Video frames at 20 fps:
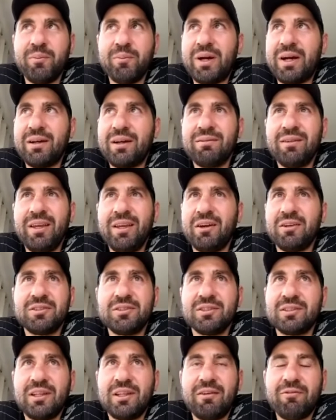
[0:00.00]
But, yeah, I
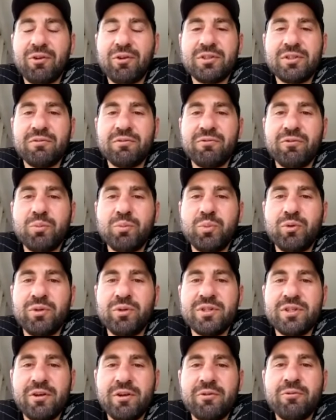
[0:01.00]
just love watching football
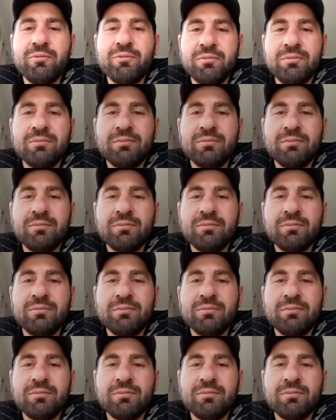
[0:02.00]
in general.